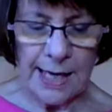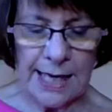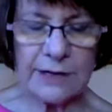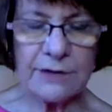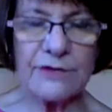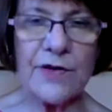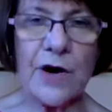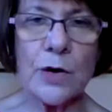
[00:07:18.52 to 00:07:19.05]
It
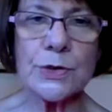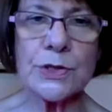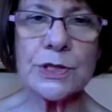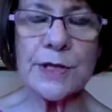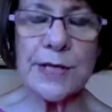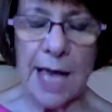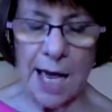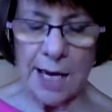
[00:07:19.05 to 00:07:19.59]
evokes
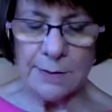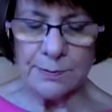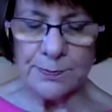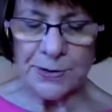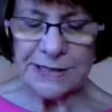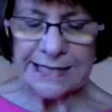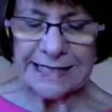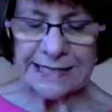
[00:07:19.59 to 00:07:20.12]
the
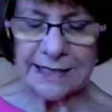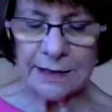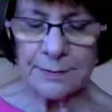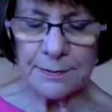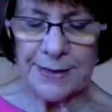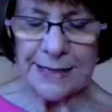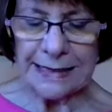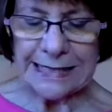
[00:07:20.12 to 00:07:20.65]

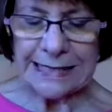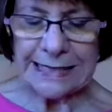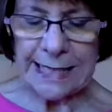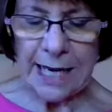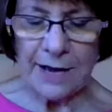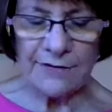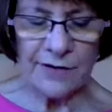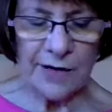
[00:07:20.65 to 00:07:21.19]

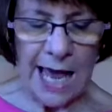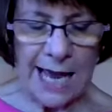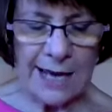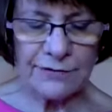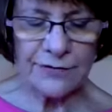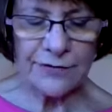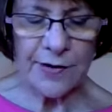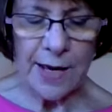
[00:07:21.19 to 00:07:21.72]
unpredictability of
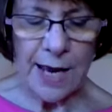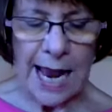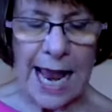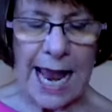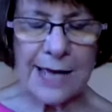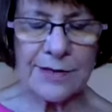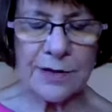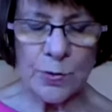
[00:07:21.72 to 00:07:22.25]
life
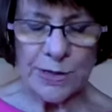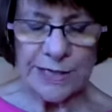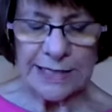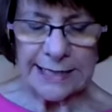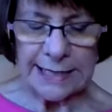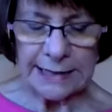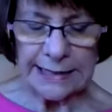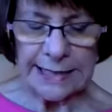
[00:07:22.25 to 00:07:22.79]
and the
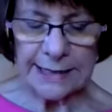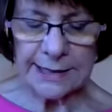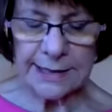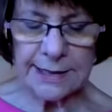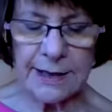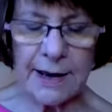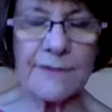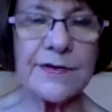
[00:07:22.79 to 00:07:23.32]

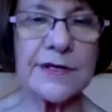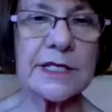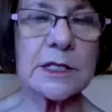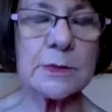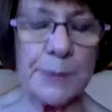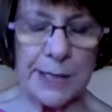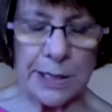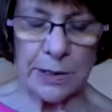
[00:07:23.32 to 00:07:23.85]
resilience of the
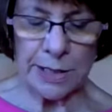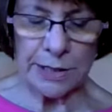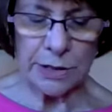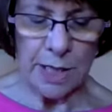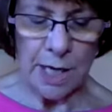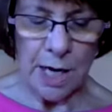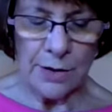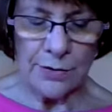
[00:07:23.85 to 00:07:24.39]
spirit
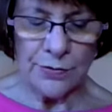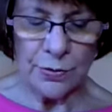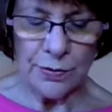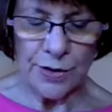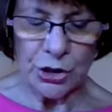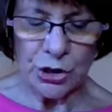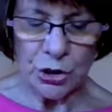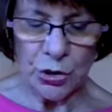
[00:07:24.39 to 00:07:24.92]
through
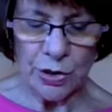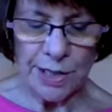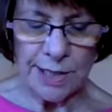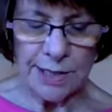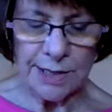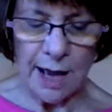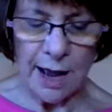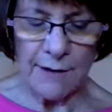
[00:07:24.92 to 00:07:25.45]
the
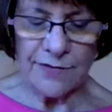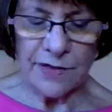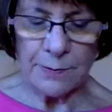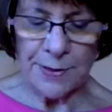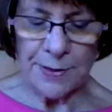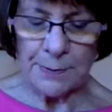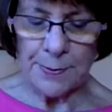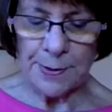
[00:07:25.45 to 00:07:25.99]
journeys of the
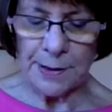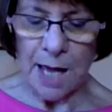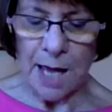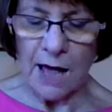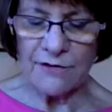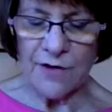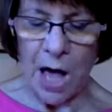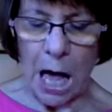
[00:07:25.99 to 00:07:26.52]
people
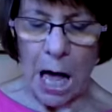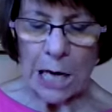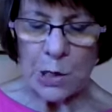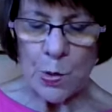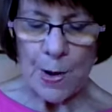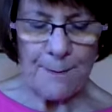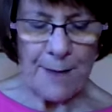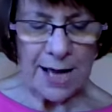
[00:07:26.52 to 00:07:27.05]
of
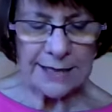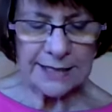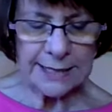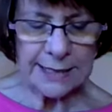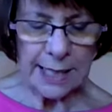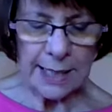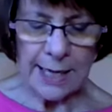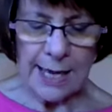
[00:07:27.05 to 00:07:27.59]
Agua
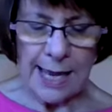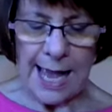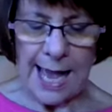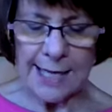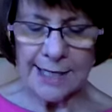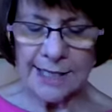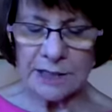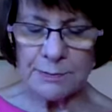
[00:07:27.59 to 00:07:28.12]

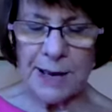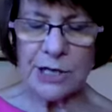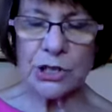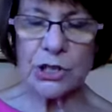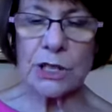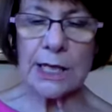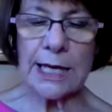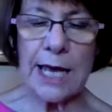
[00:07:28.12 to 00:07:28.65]
and
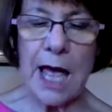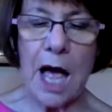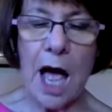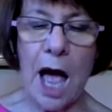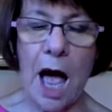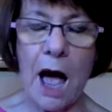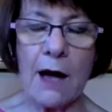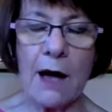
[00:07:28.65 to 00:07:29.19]
especially
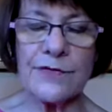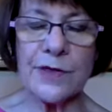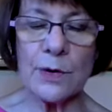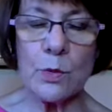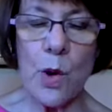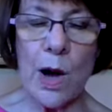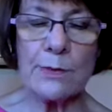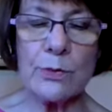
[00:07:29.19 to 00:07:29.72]
of the
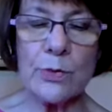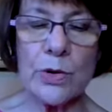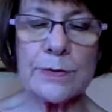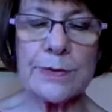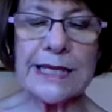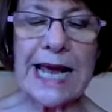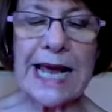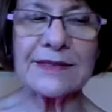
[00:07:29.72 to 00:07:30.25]
one
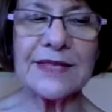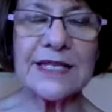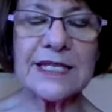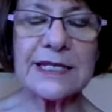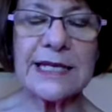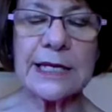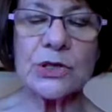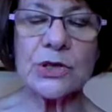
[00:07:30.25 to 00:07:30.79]
woman at the
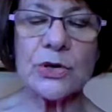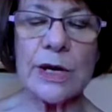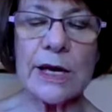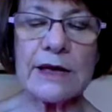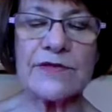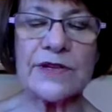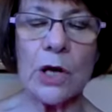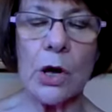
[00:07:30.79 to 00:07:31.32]
center
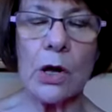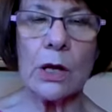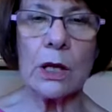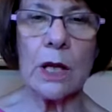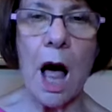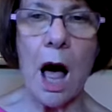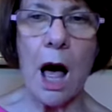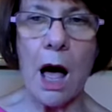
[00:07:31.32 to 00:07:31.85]
of it all.
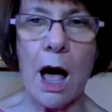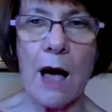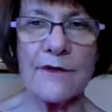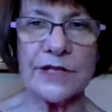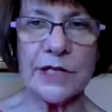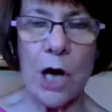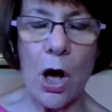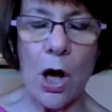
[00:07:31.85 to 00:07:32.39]
Of
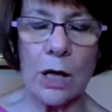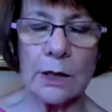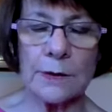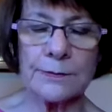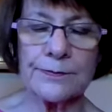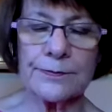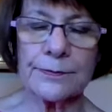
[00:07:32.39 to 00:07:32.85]
it all.